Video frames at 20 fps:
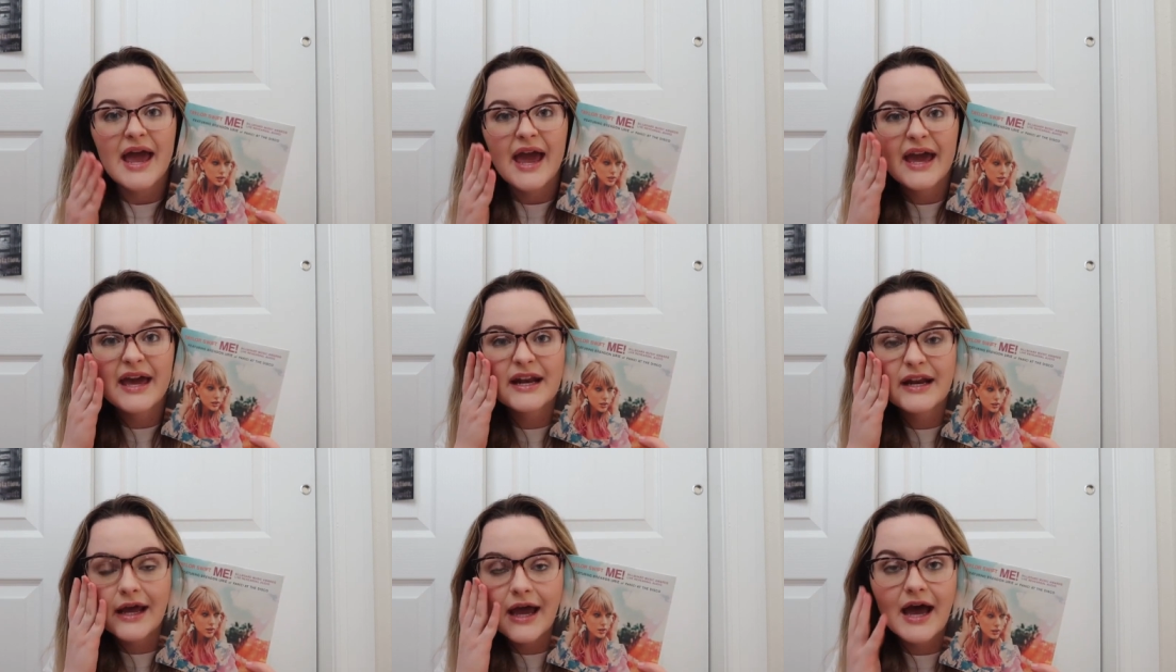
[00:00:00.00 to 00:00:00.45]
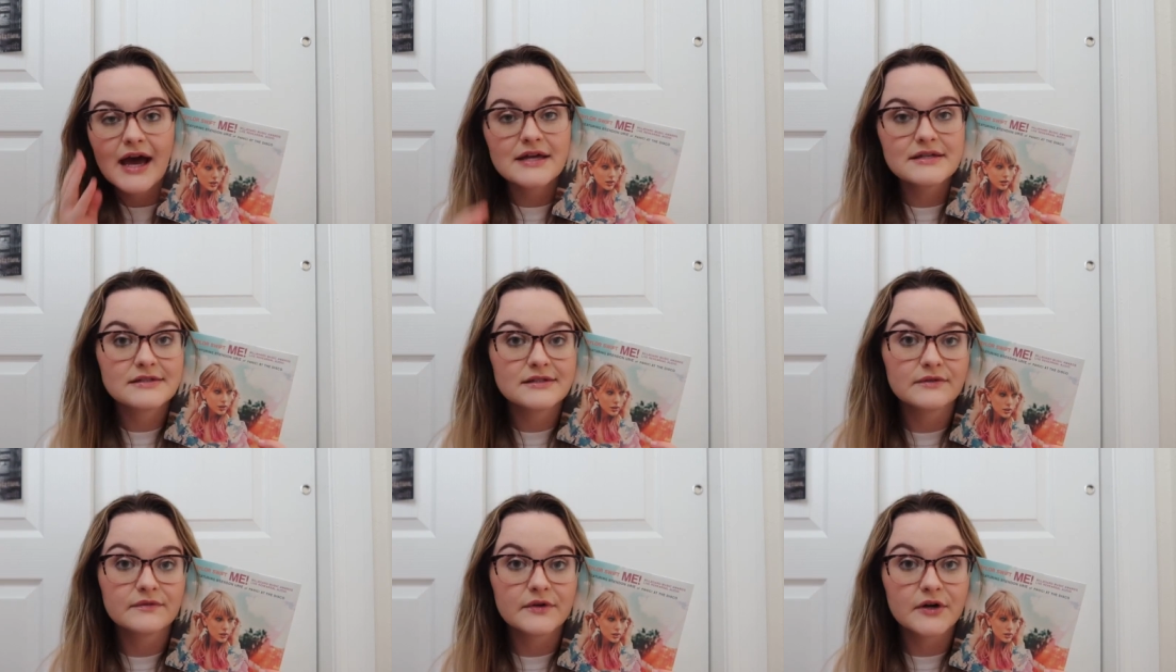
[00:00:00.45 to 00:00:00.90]
and it
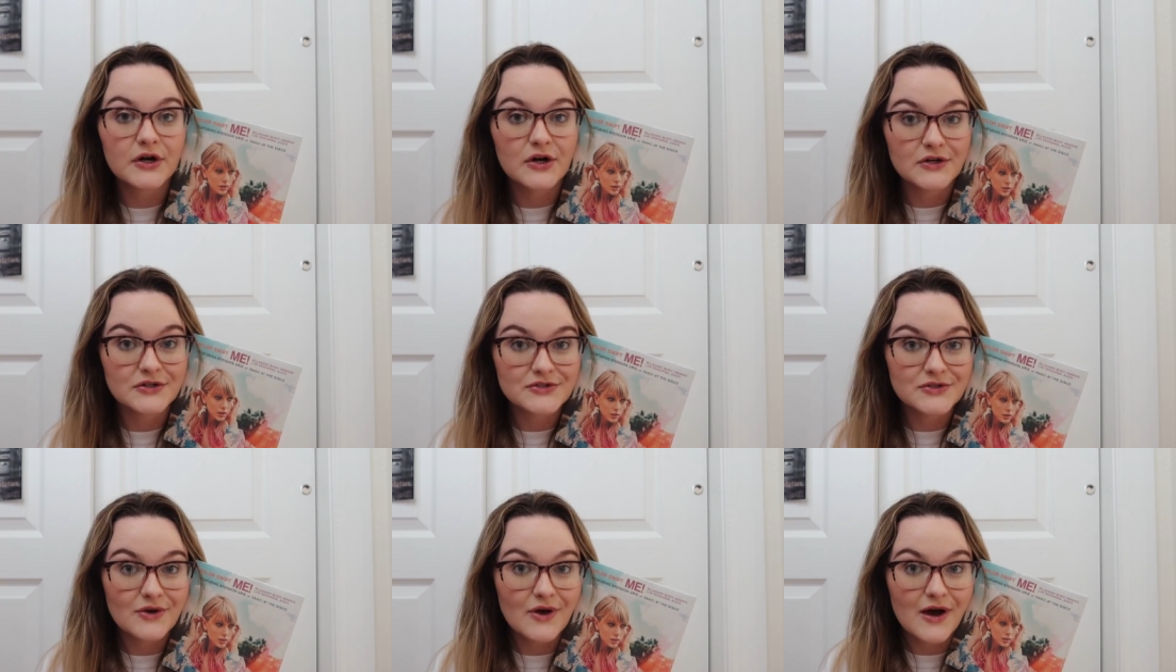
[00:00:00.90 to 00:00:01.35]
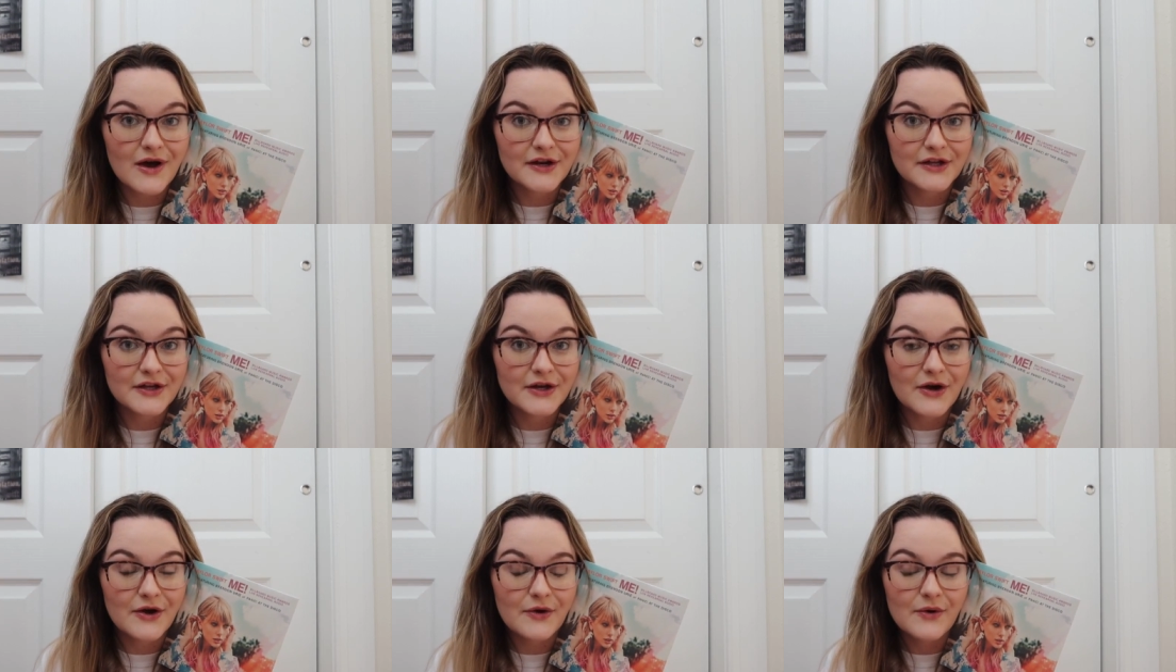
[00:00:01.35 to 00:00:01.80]
has the rehearsal
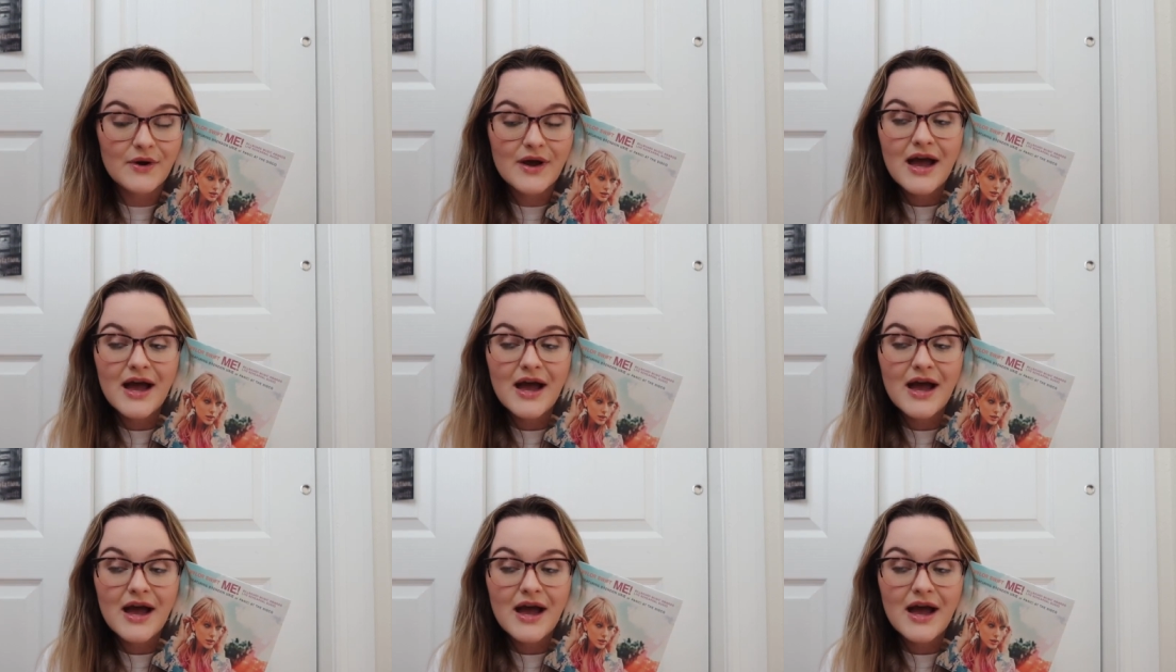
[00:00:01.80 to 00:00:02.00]
audio.